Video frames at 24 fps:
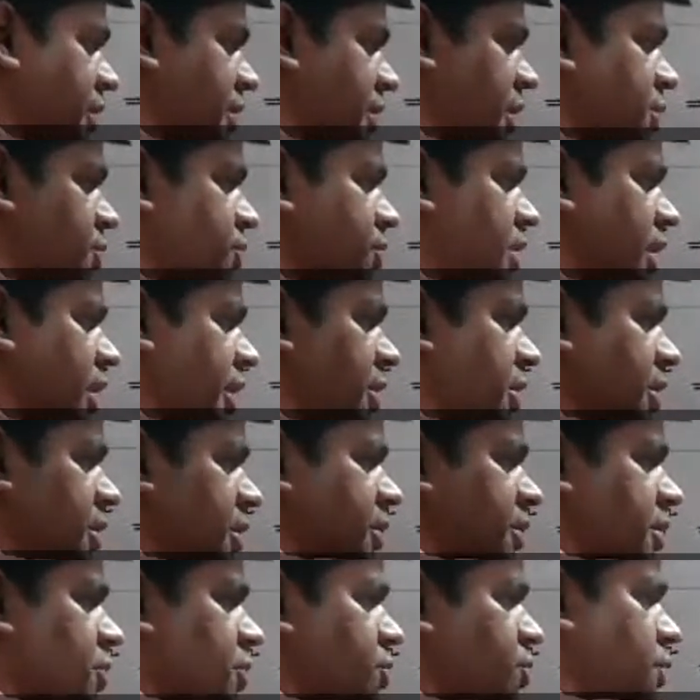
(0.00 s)
I tell you the height, I
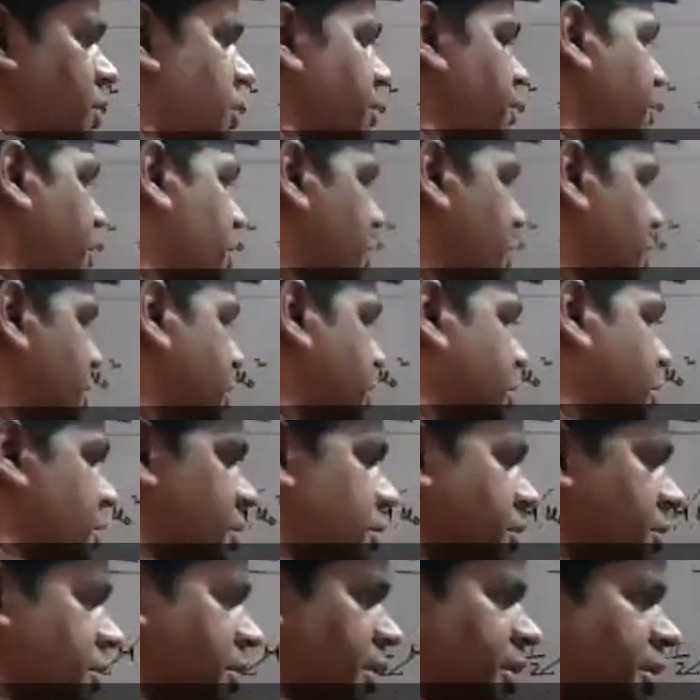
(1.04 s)
can tell you what v is.
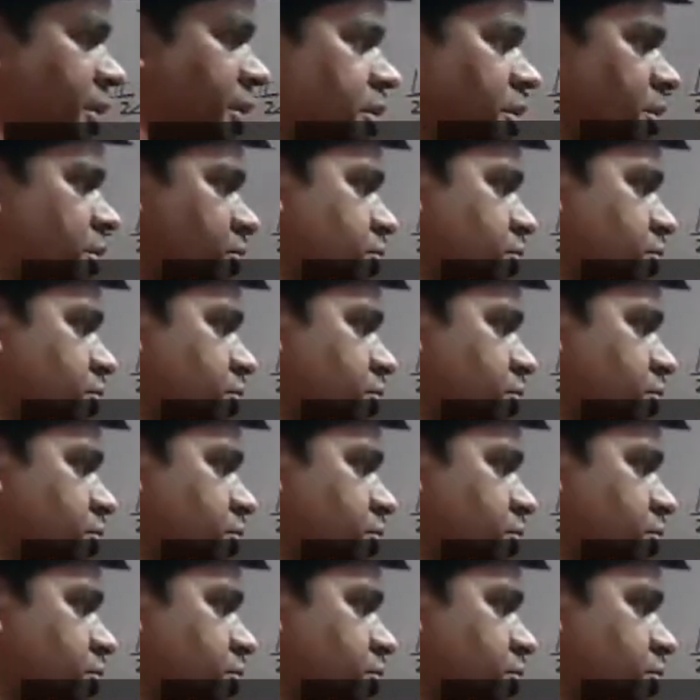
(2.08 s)
Right.